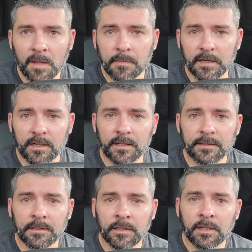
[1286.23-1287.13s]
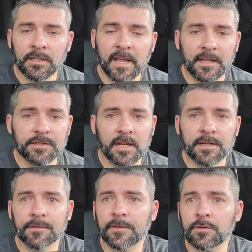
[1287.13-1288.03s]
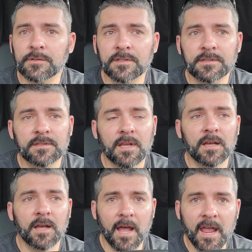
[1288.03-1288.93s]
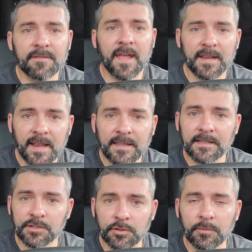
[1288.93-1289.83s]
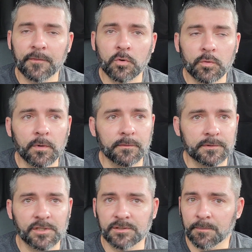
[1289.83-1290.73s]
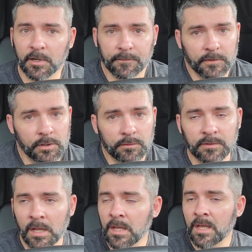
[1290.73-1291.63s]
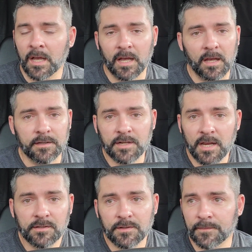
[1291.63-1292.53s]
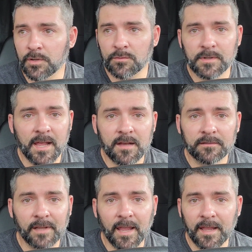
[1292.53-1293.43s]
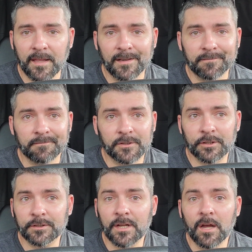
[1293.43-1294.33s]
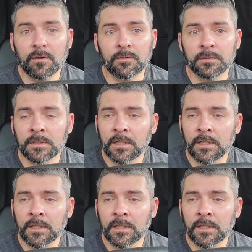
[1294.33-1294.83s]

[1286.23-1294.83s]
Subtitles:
But yeah, check your fuses. I have had that issue before where it was just a burnt fuse. Changed the fuse out and good to go.